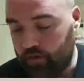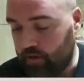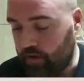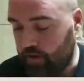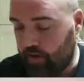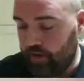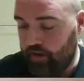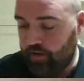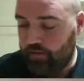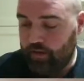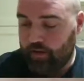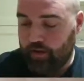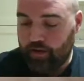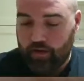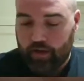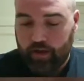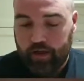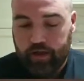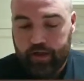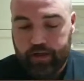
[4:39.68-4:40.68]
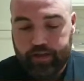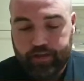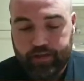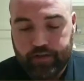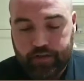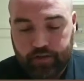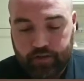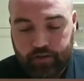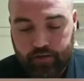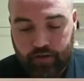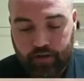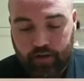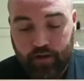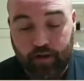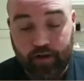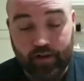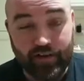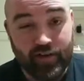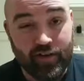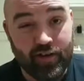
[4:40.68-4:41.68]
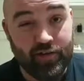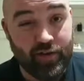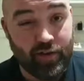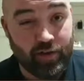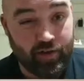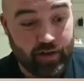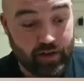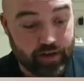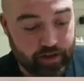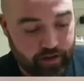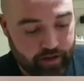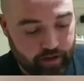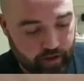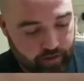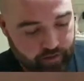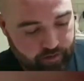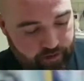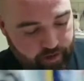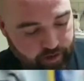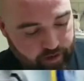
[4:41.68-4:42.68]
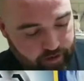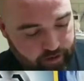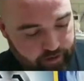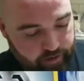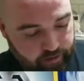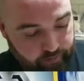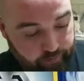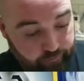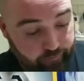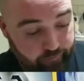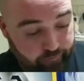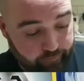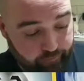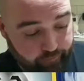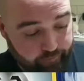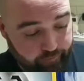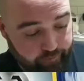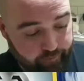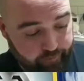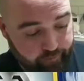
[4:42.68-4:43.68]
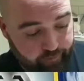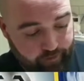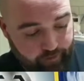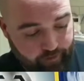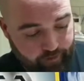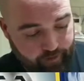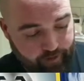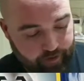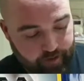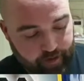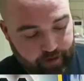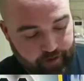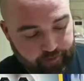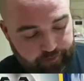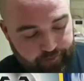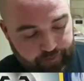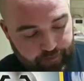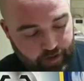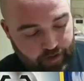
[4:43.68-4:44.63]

Right, here we go, guys. Another green code card. Oof, okay.